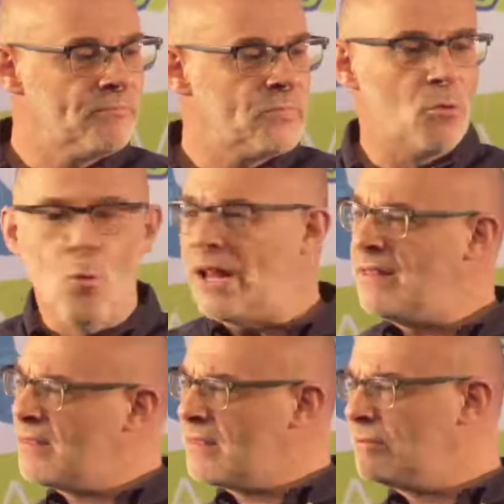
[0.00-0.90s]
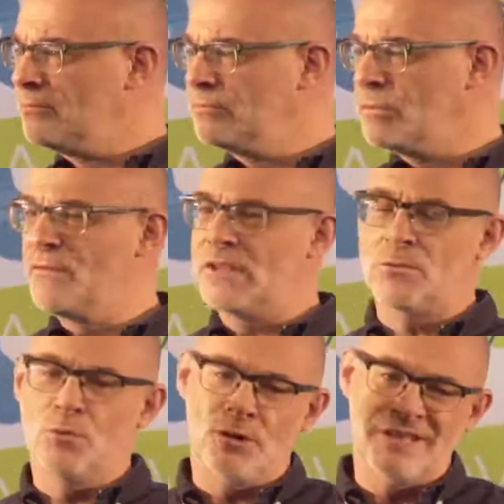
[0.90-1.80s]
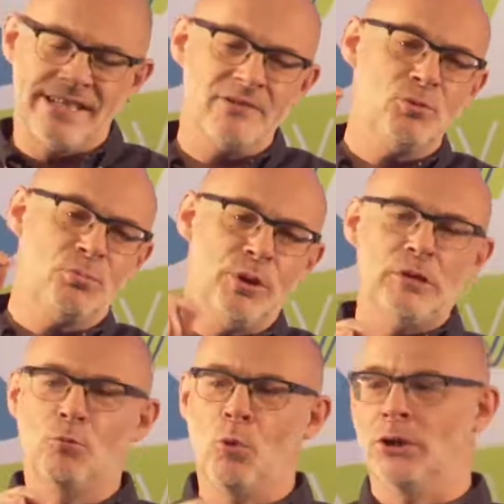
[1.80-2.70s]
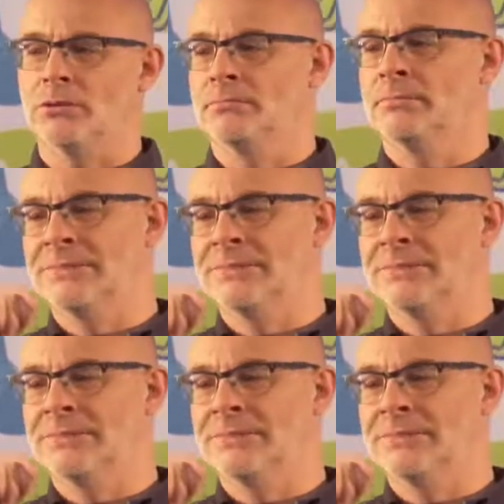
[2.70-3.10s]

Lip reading: The wealth of this world, 0.1,